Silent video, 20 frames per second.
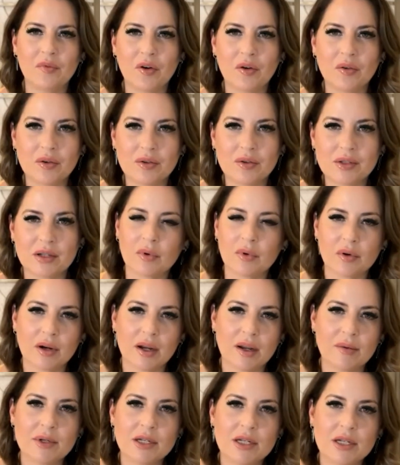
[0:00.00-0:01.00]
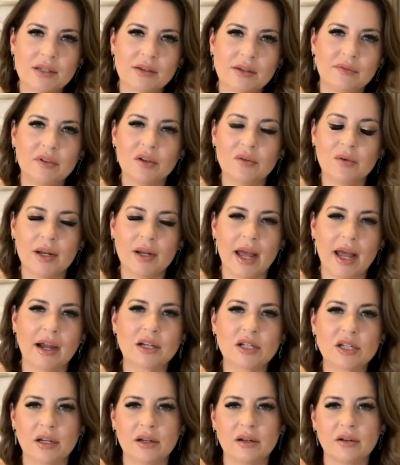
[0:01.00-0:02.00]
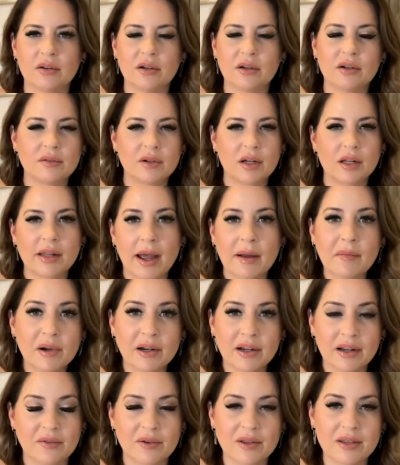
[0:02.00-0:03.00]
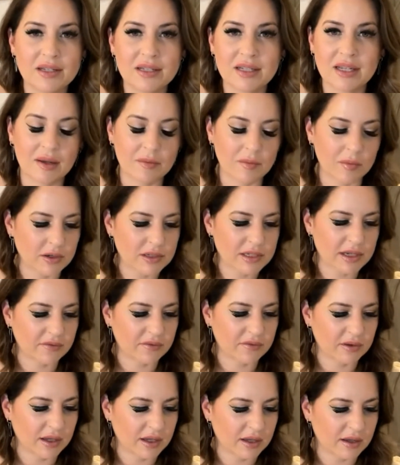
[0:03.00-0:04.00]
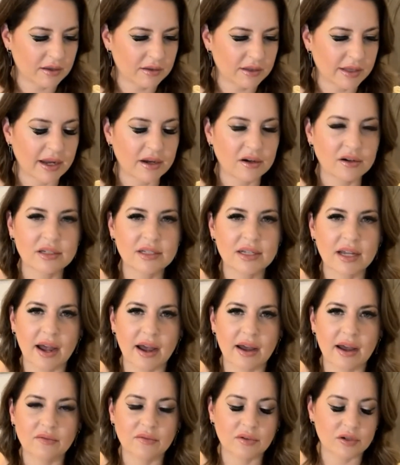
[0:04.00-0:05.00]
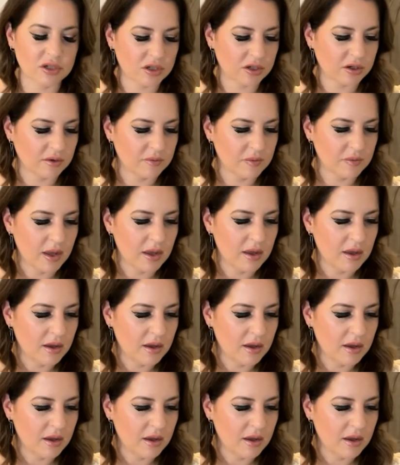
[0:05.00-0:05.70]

photos or images of you in action or collaborating with a team are definitely a layer to add for sure.